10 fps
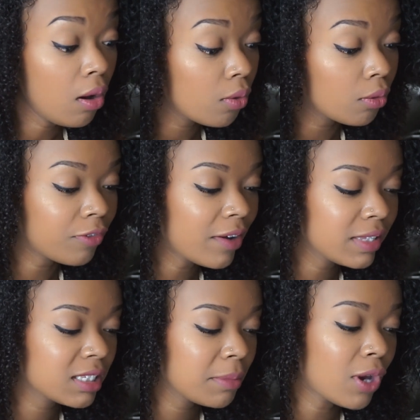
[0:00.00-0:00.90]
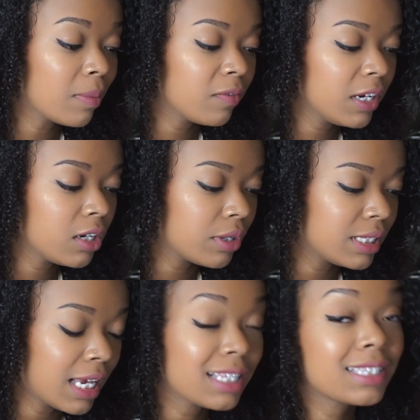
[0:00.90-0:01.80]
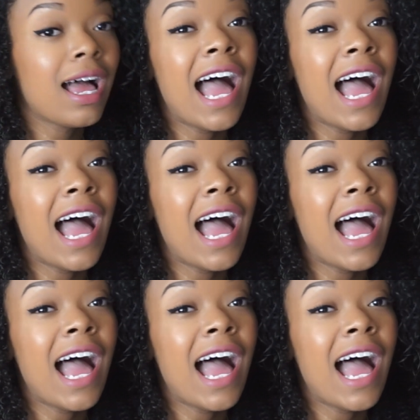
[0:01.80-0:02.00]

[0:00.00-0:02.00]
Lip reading: Oh, 5 things that make you happy video, he says.